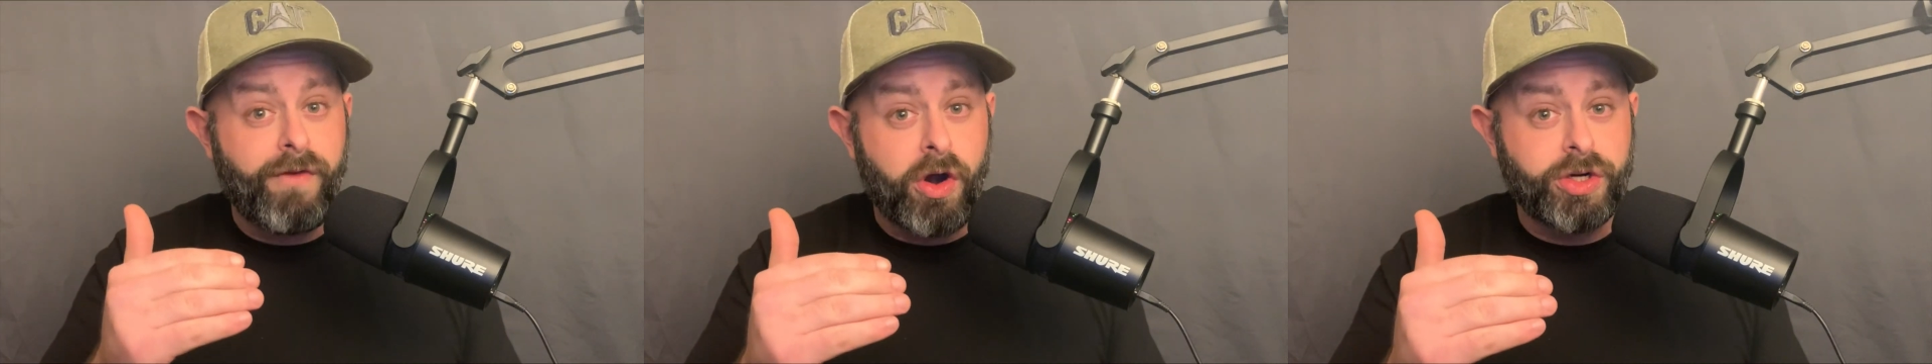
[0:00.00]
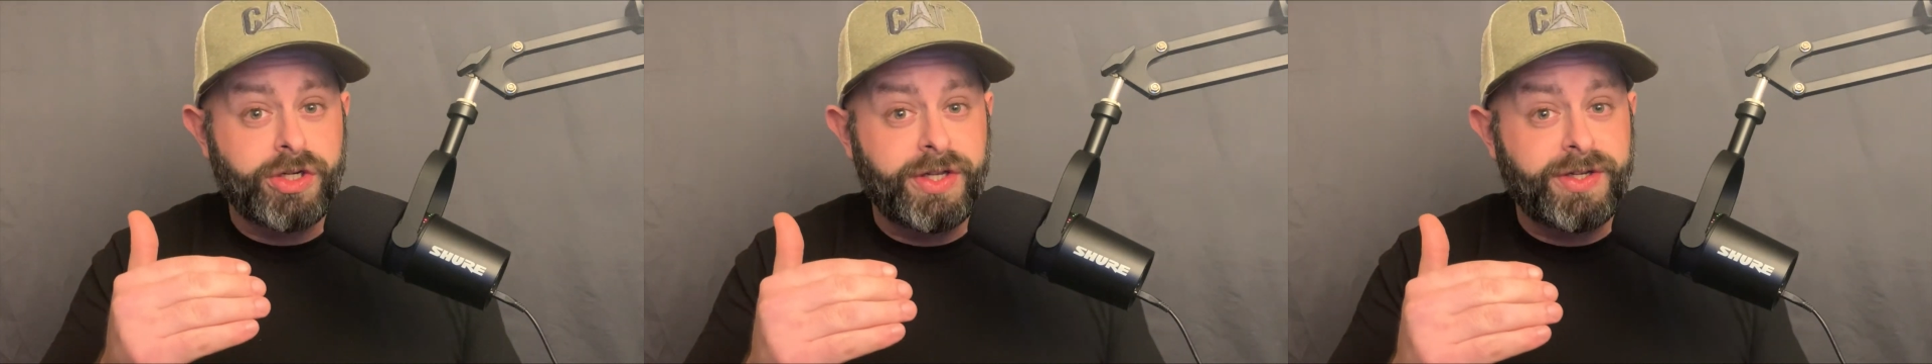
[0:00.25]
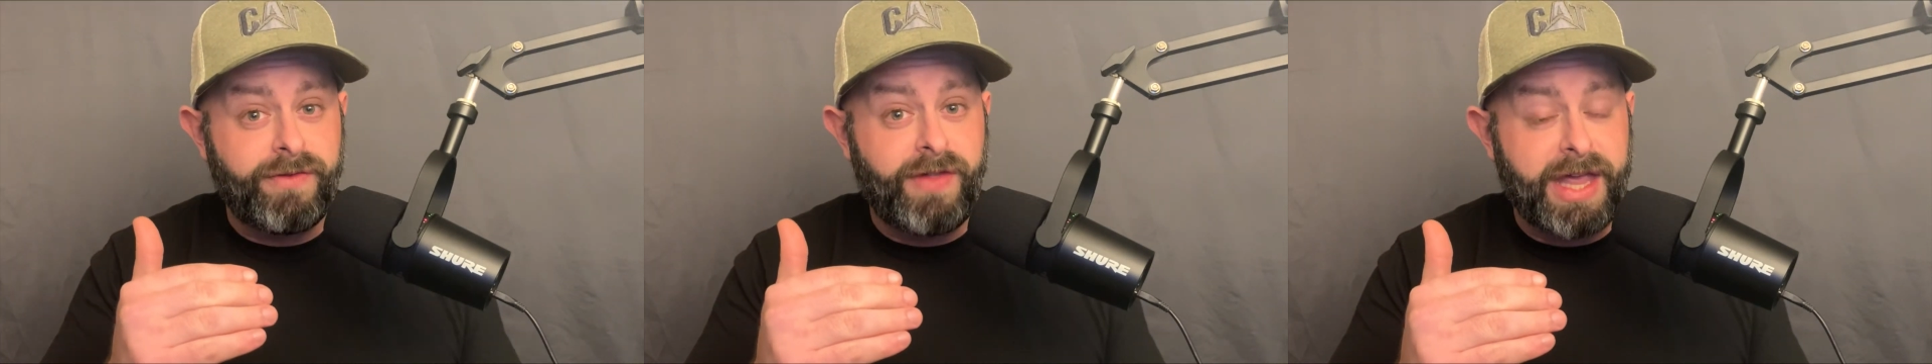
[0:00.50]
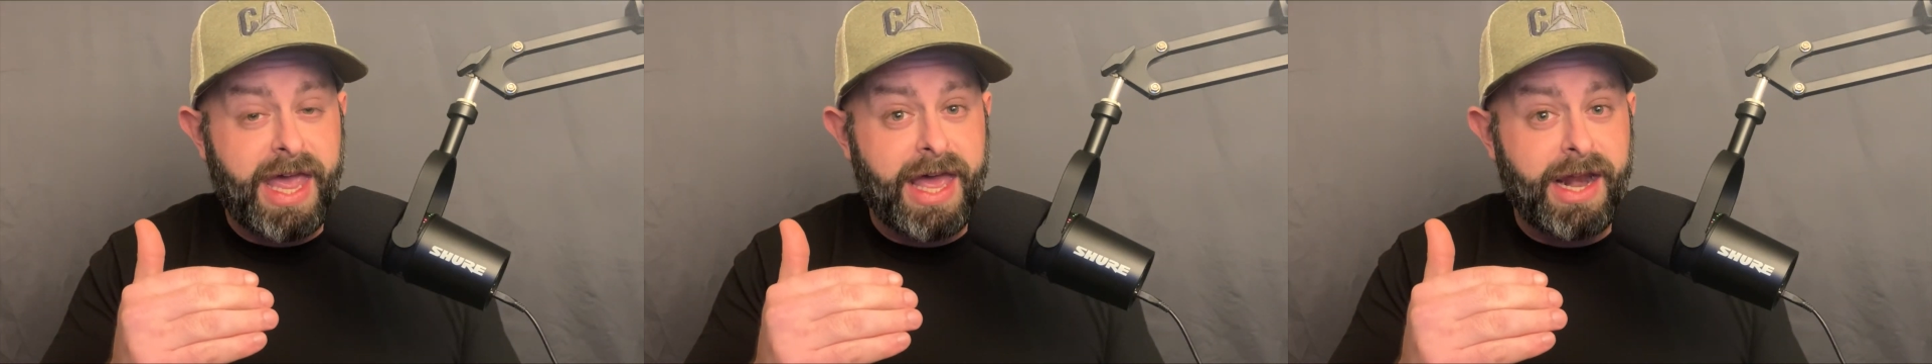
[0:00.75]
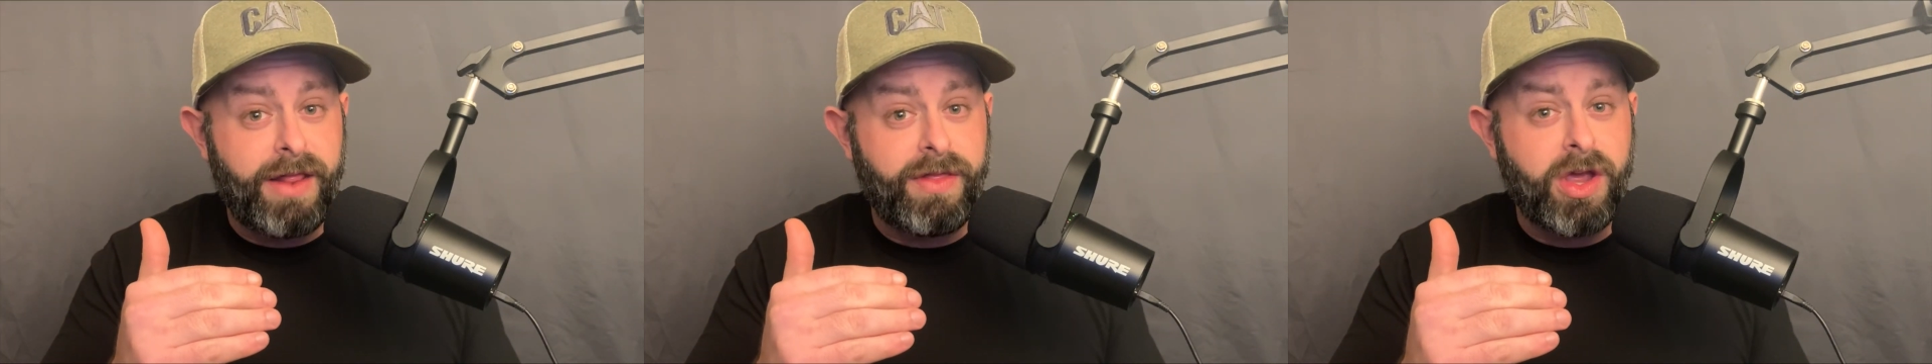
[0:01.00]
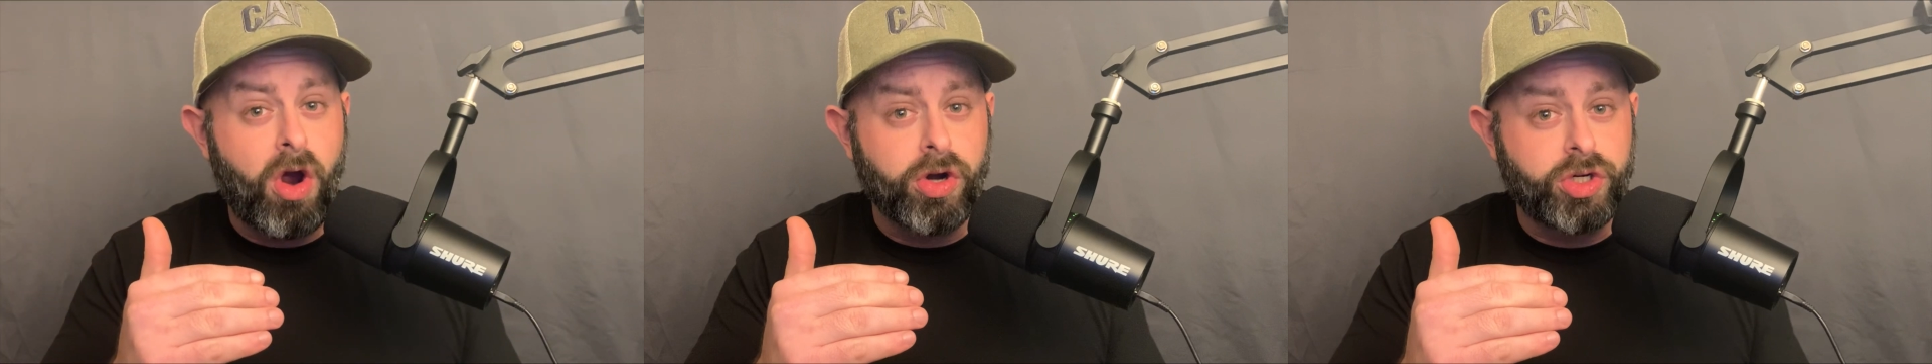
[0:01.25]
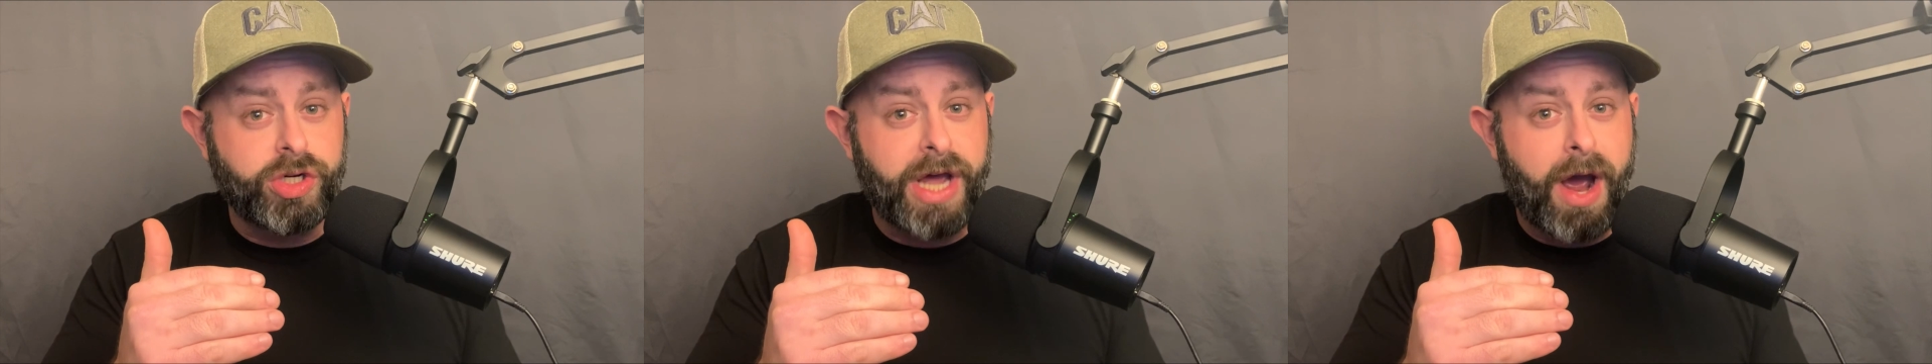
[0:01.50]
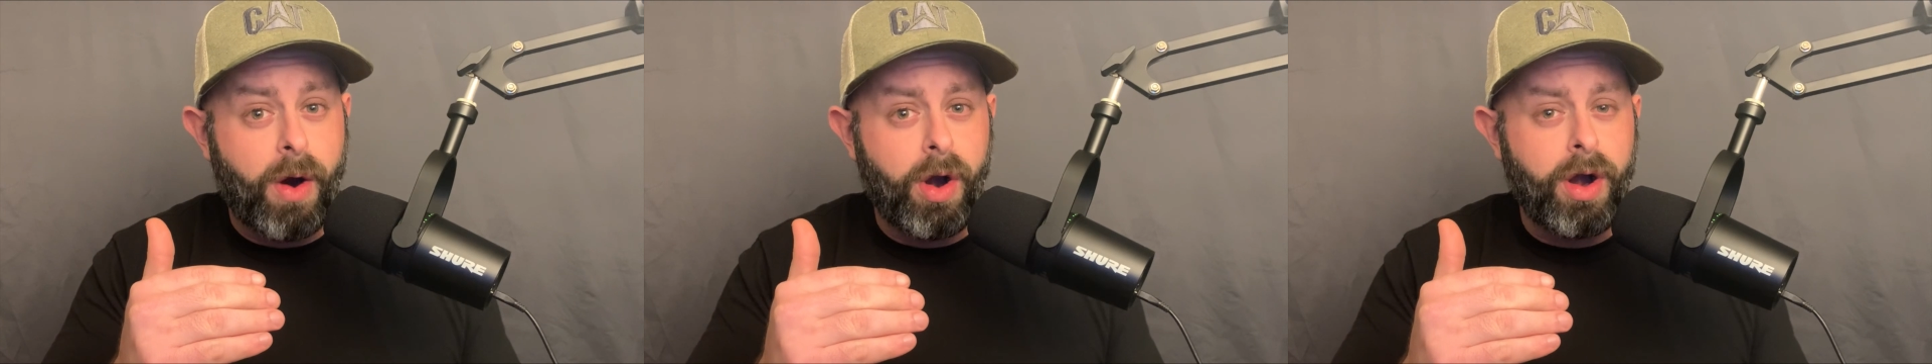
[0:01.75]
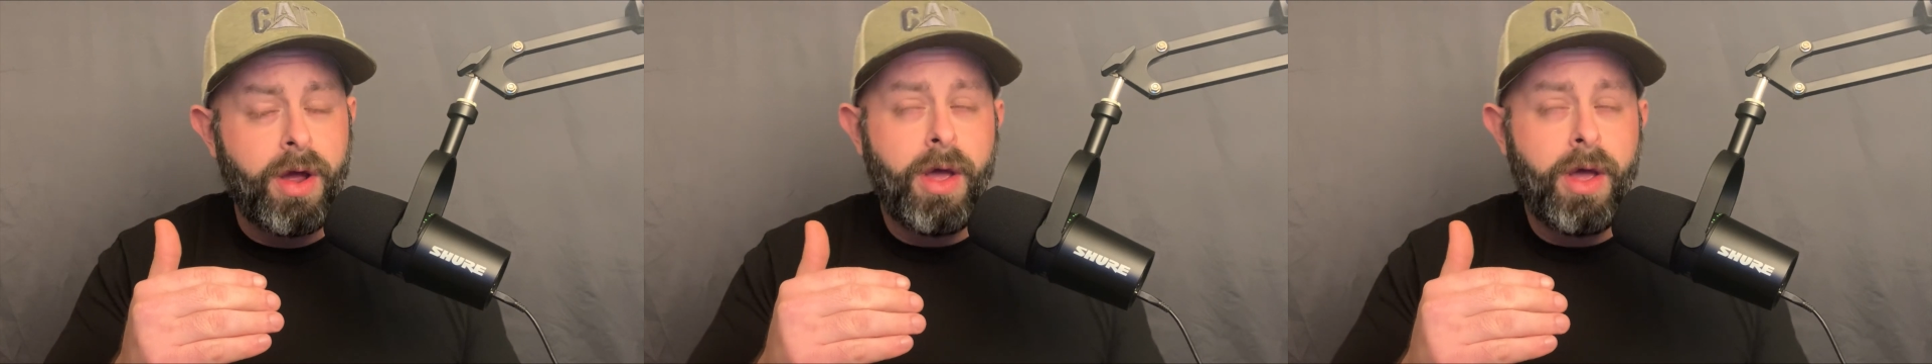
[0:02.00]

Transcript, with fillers: versions of the cannon and the Archer Tower,